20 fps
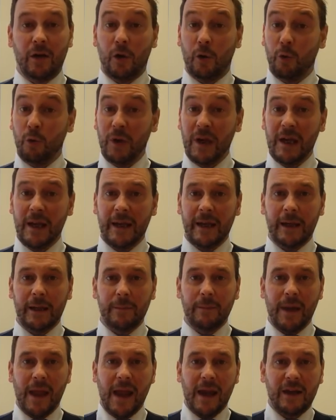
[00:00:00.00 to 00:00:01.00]

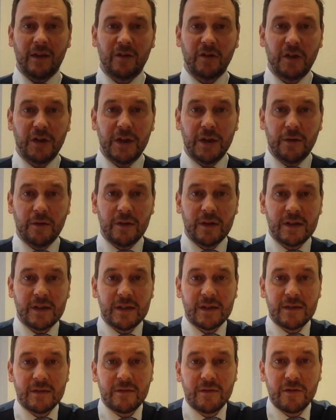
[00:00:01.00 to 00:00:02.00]
reeling back the
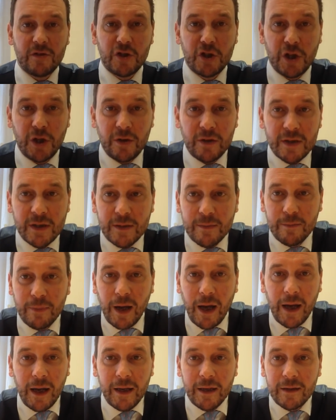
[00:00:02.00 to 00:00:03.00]
years. Cheers,
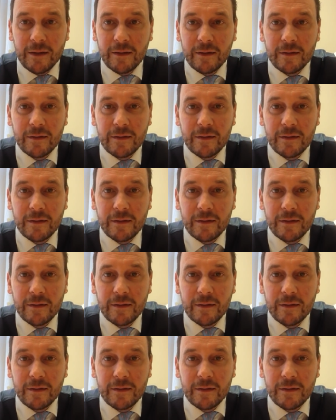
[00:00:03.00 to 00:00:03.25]
bye.